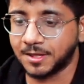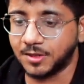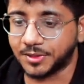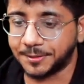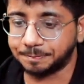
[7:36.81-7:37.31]

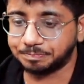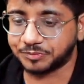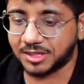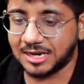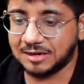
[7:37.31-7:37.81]
Okay,
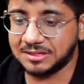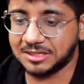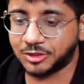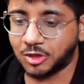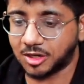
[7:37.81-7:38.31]
I'll
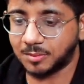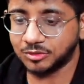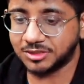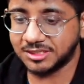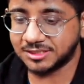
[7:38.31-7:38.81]
talk
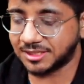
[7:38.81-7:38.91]
about these